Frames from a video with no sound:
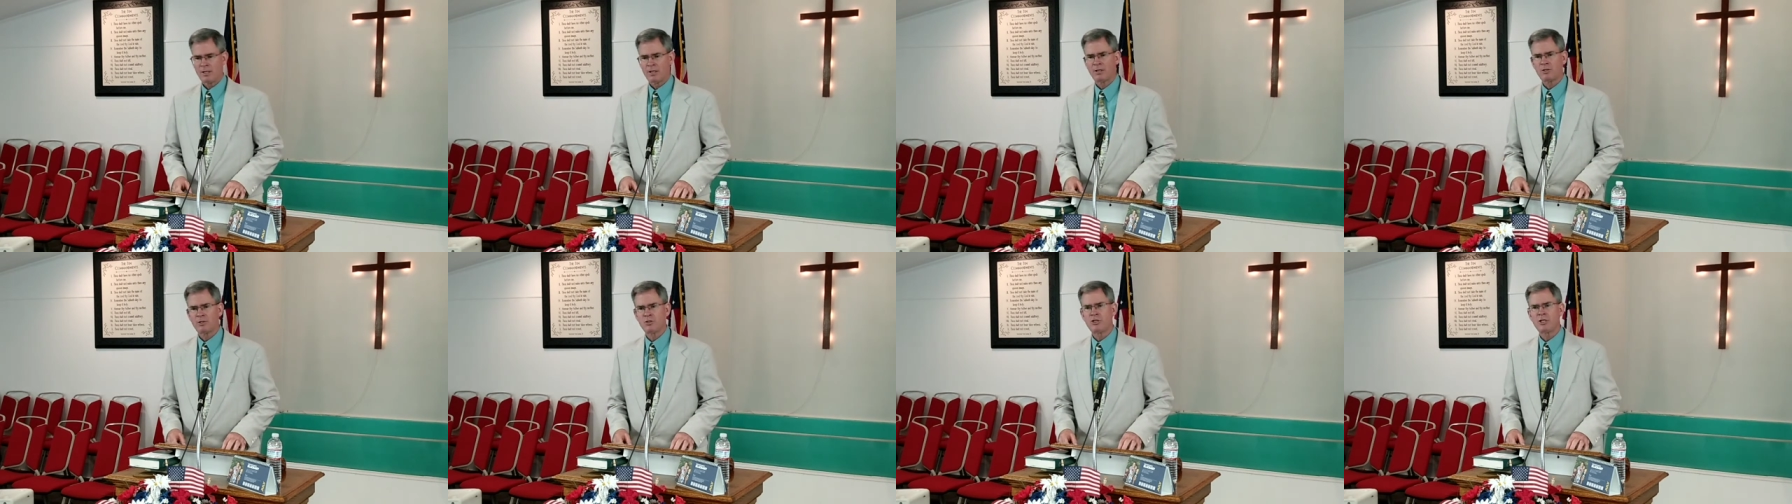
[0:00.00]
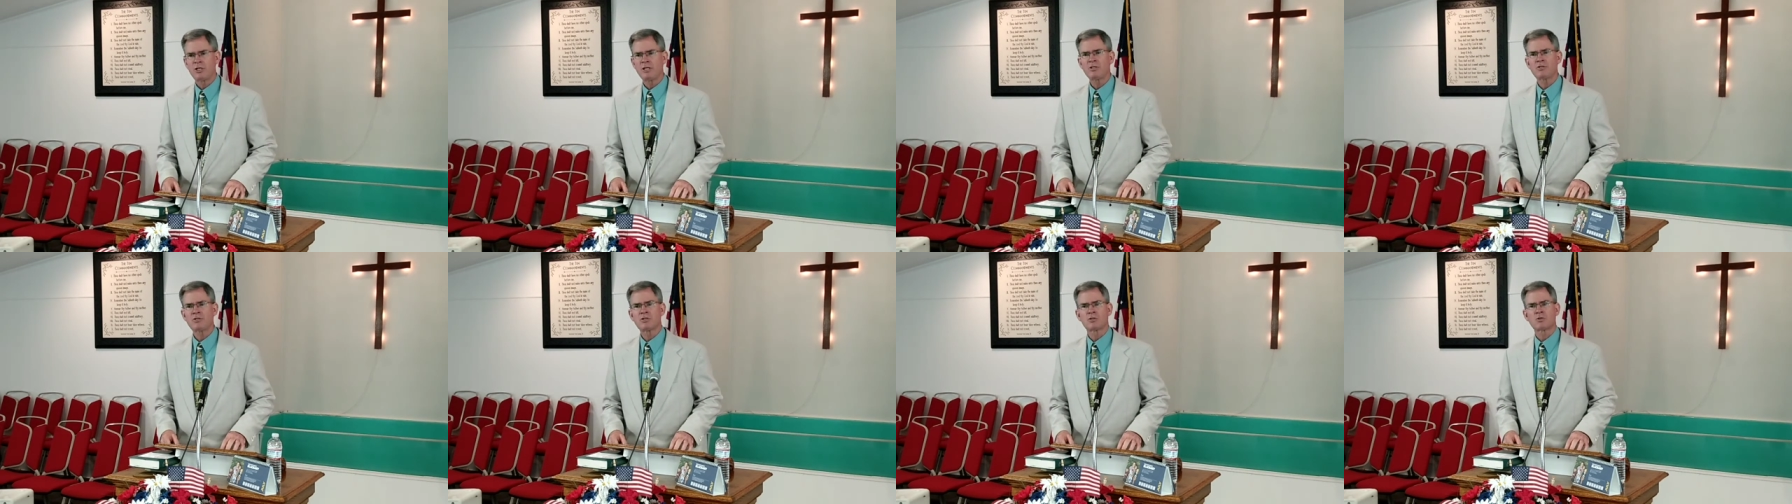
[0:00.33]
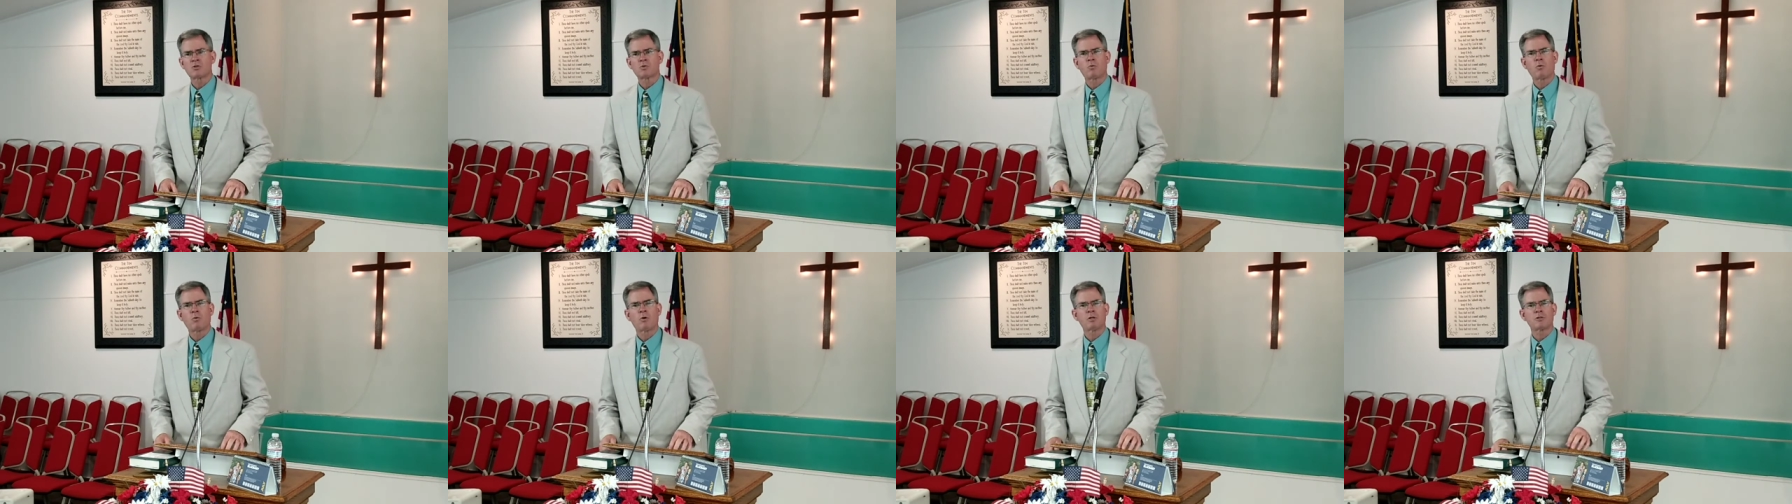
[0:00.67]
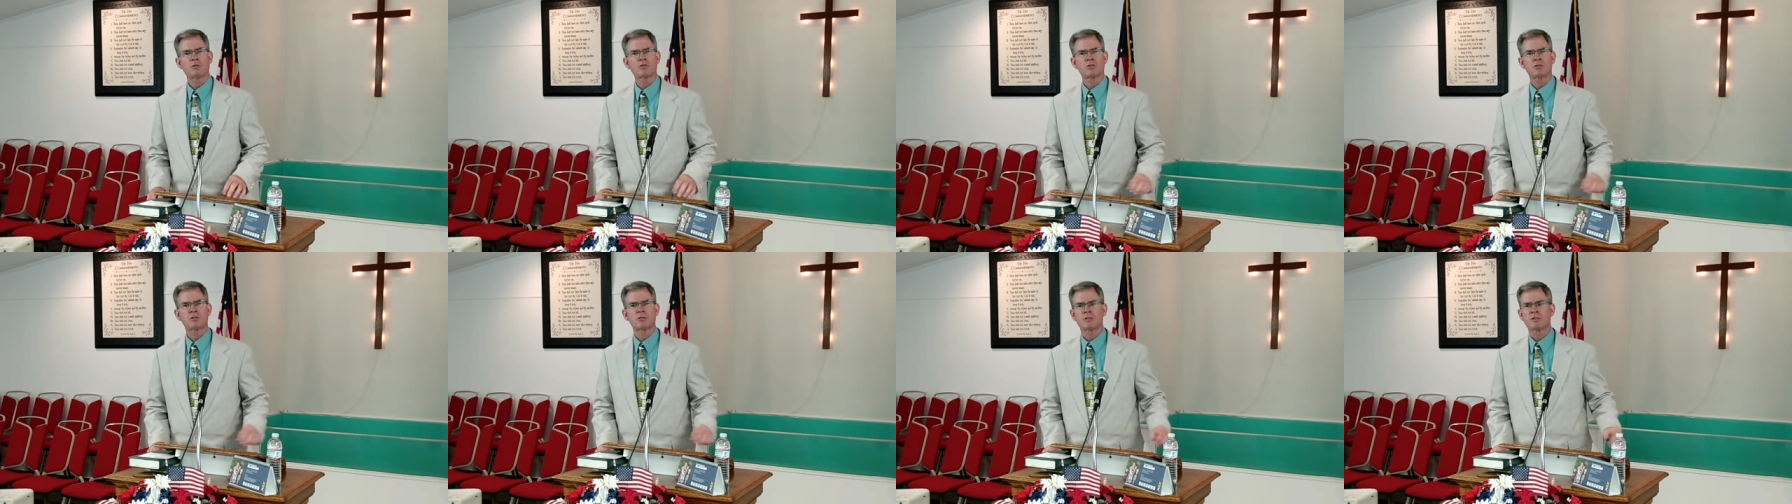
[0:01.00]
And Jesus
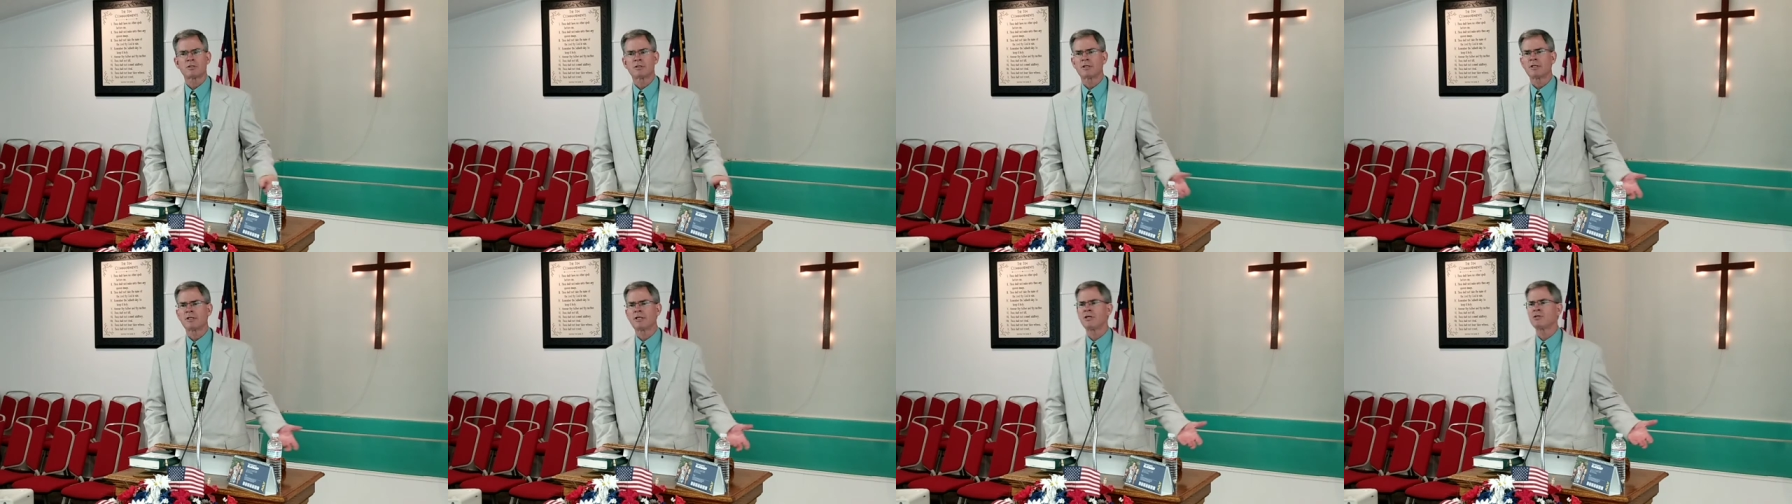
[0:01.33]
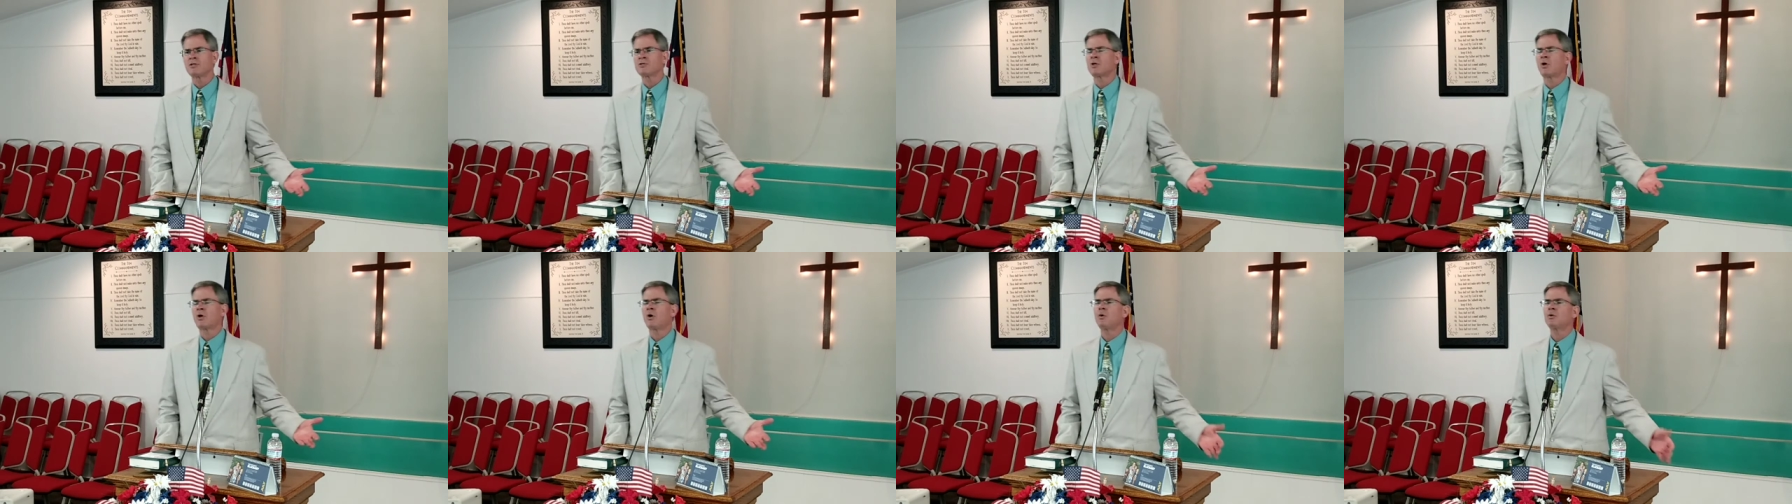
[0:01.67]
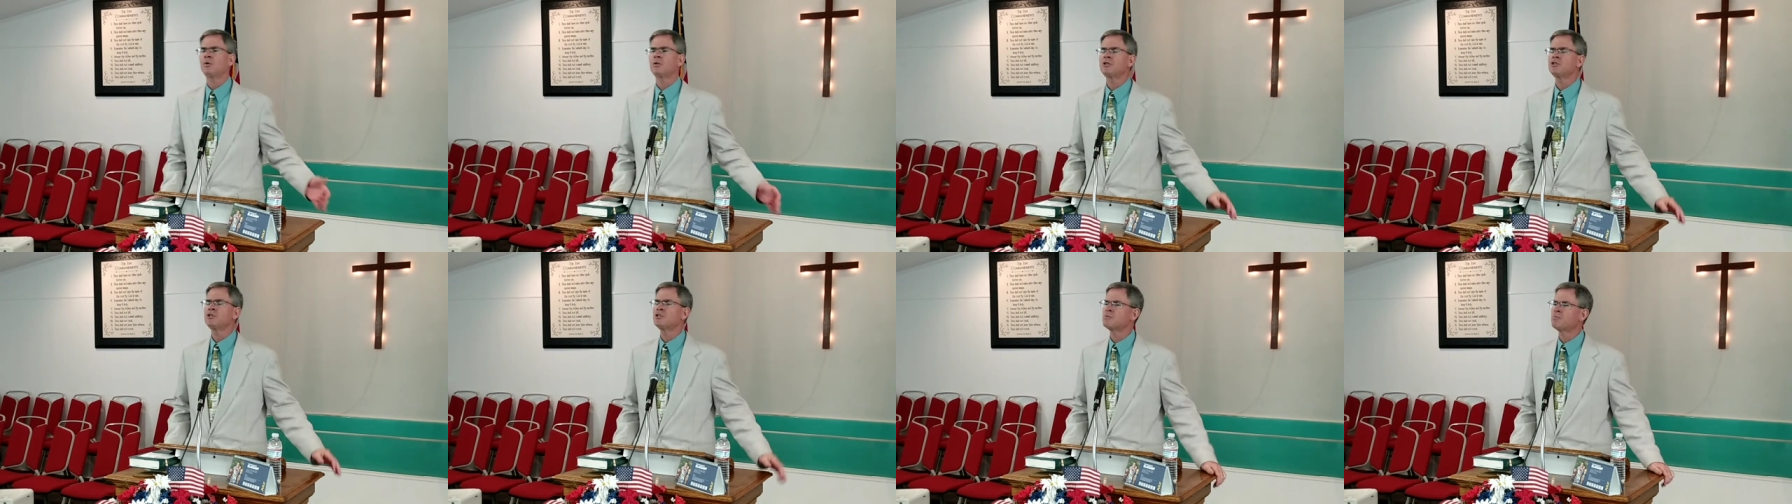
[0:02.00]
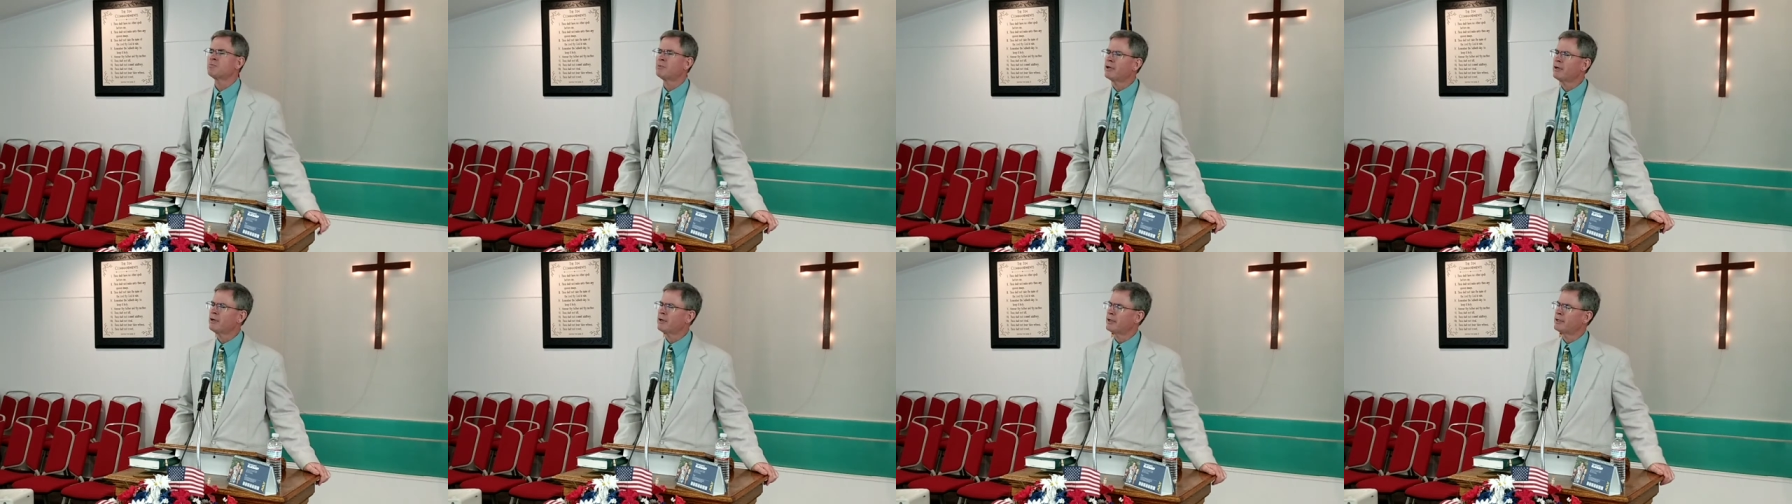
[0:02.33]
wants His Holy
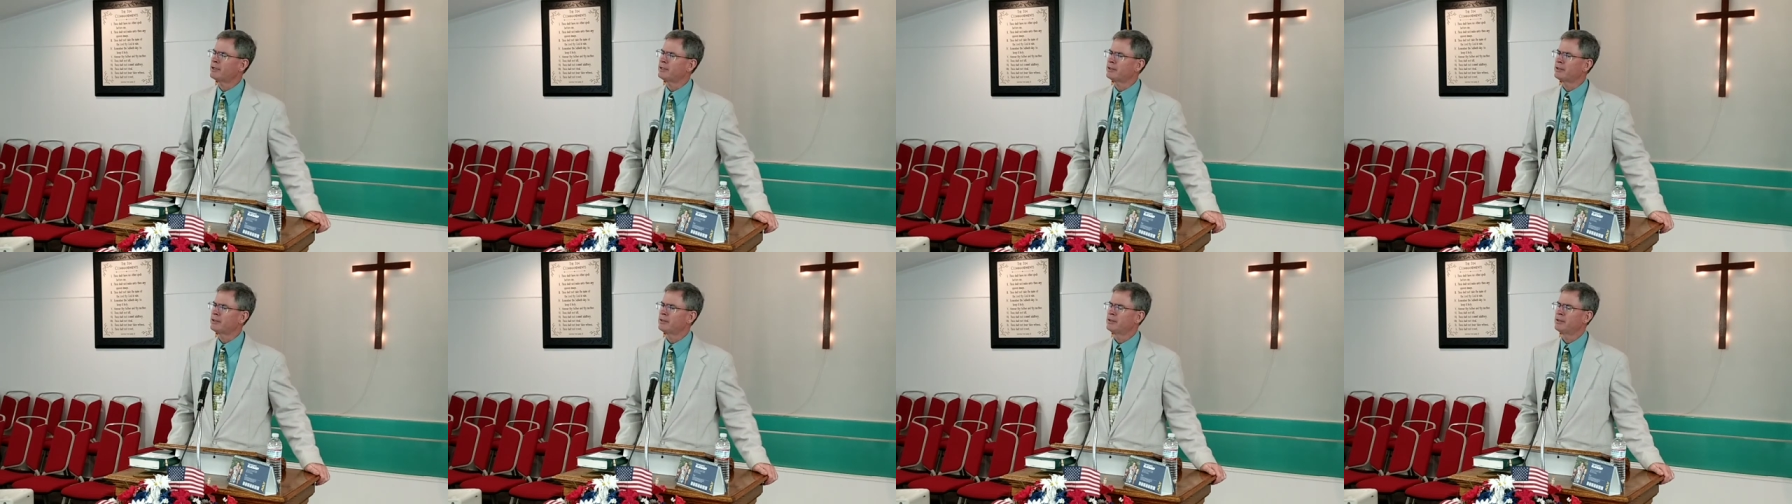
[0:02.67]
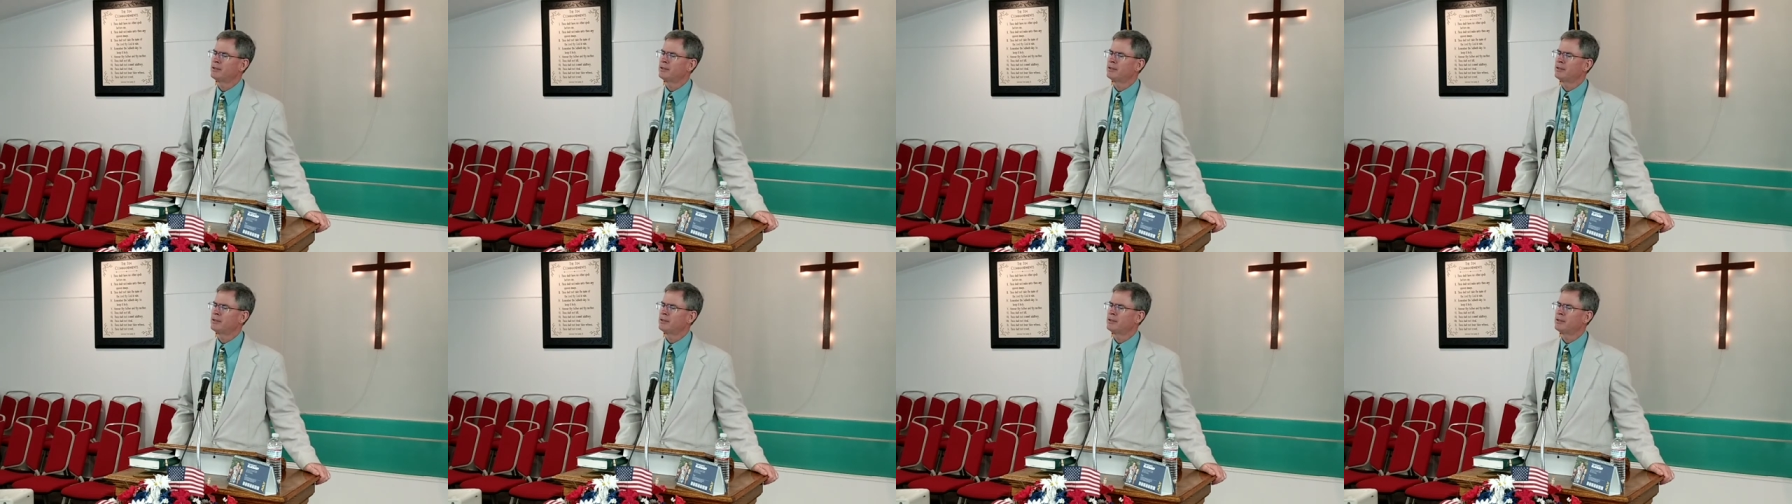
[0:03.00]
Spirit